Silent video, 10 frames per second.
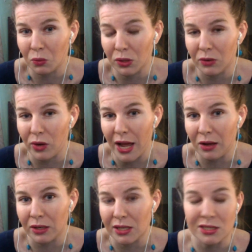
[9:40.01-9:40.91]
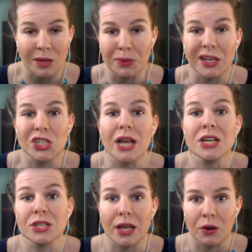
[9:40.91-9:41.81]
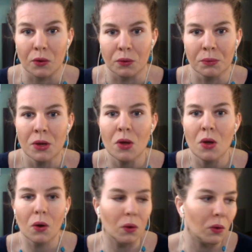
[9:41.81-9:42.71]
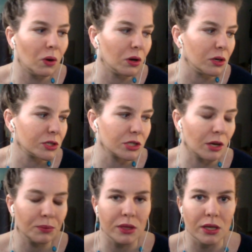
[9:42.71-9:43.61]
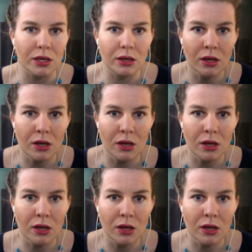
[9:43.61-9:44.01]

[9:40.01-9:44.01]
when in reality something changed at home, or something